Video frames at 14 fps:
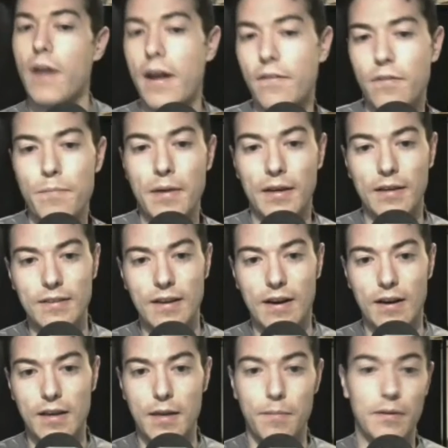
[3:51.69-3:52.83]
from making the
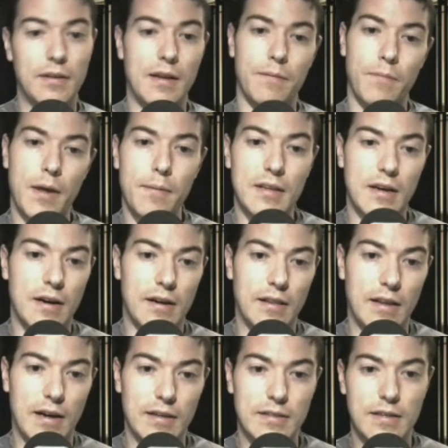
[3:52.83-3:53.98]
argument that maybe there are
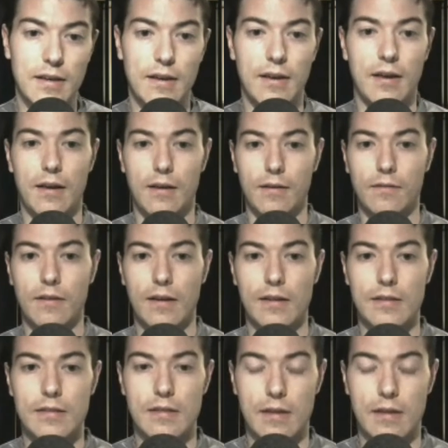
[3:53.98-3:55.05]
lighter things